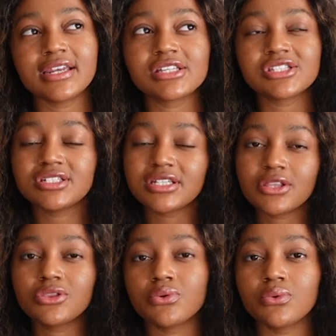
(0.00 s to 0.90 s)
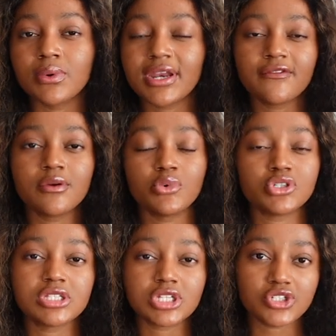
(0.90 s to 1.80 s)
it is to get through whatever
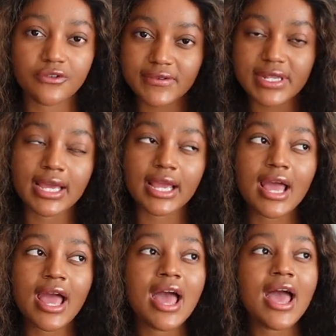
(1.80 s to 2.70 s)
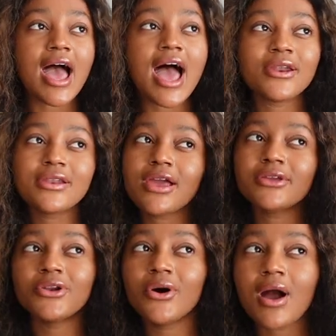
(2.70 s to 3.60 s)
emotion that you're feeling. And
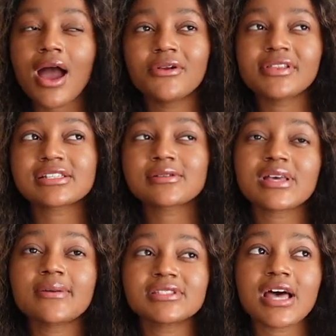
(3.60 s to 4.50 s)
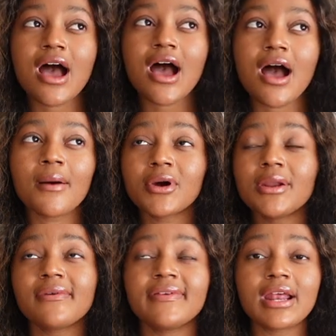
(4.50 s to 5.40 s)
you know, I know that sometimes I'm gonna
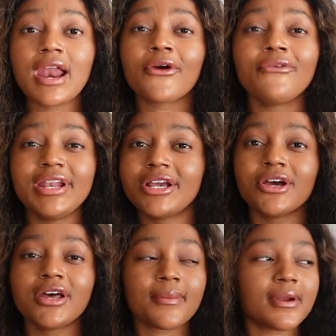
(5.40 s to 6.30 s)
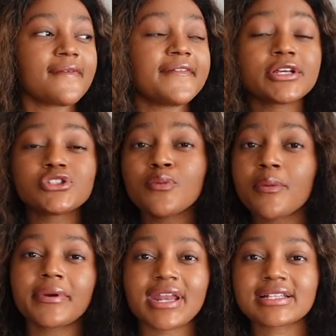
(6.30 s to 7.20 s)
be feeling like really good, I'm gonna be feeling super
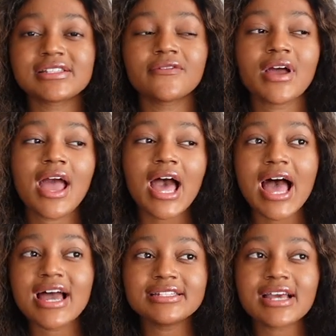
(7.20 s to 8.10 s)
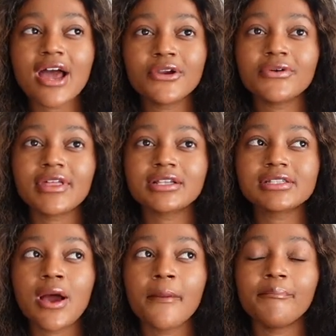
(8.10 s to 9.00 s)
productive, and I know that
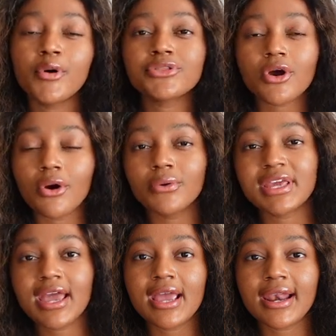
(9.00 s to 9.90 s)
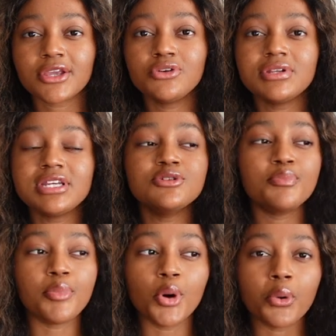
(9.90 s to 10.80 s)
both are okay. Like, you
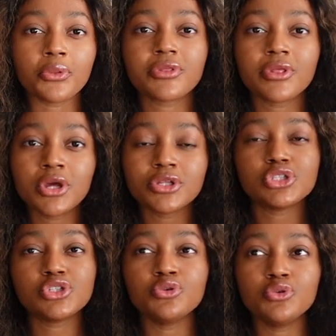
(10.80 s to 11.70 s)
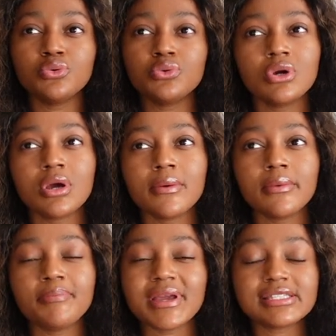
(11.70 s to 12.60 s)
need both to
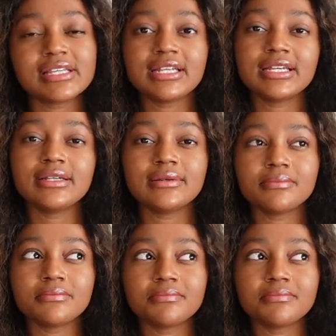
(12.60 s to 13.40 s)
basically